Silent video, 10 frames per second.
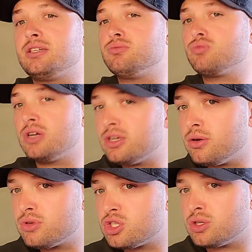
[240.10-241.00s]
some
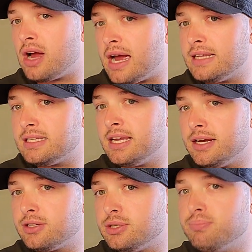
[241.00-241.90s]
real strides
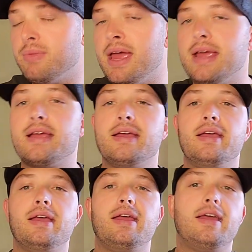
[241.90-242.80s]
here to make
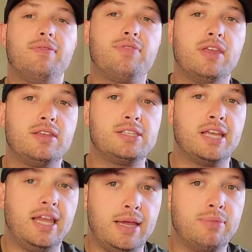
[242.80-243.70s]
if the
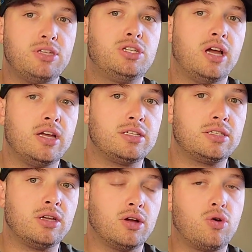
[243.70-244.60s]
scheme
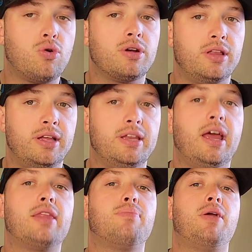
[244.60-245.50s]
adjusts accordingly.
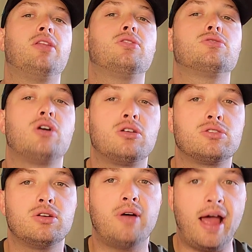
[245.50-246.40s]
Now, the Panthers
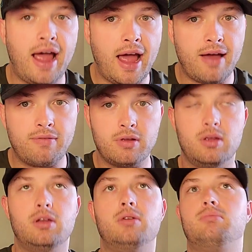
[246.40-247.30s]
also have
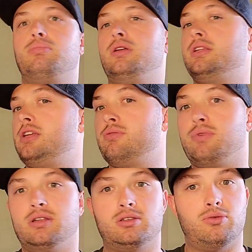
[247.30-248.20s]
plenty of
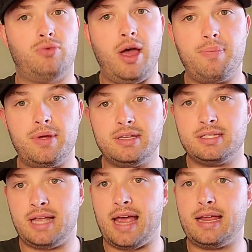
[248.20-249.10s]
red zone
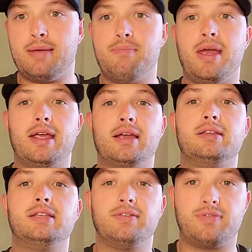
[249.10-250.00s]
weapons that can make a
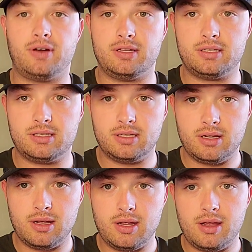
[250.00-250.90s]
difference,
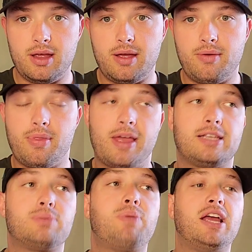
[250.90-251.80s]

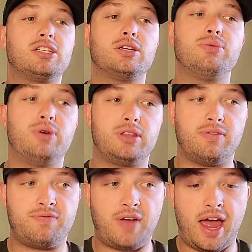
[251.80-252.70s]
especially with
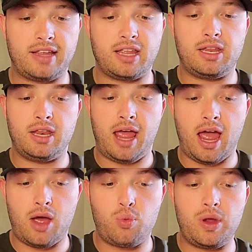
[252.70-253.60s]
the fact that
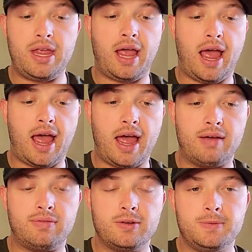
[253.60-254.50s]
now we
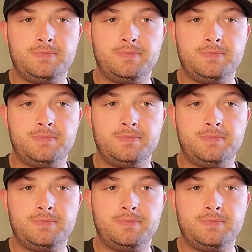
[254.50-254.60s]
have